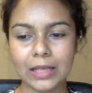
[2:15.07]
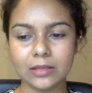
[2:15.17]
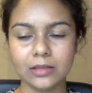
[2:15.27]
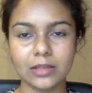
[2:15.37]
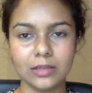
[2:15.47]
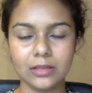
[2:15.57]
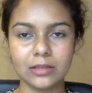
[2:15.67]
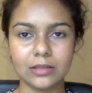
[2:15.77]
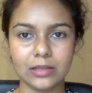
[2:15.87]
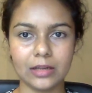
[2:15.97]
So this
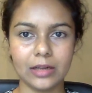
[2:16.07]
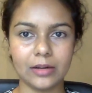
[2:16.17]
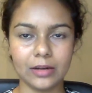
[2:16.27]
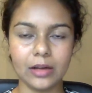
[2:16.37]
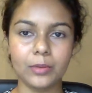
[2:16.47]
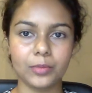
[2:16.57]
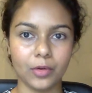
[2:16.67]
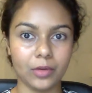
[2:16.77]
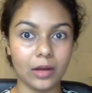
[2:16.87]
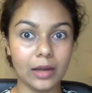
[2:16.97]
is an
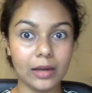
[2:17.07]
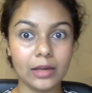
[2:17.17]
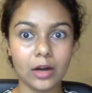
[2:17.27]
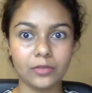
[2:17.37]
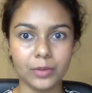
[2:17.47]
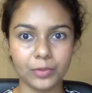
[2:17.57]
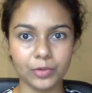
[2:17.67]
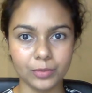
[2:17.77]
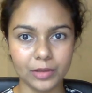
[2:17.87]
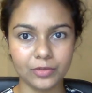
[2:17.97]
area of
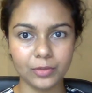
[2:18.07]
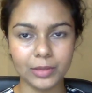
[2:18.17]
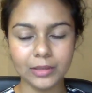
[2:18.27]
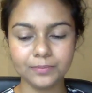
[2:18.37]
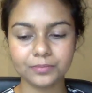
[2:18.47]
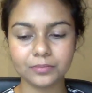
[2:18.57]
improvement for me,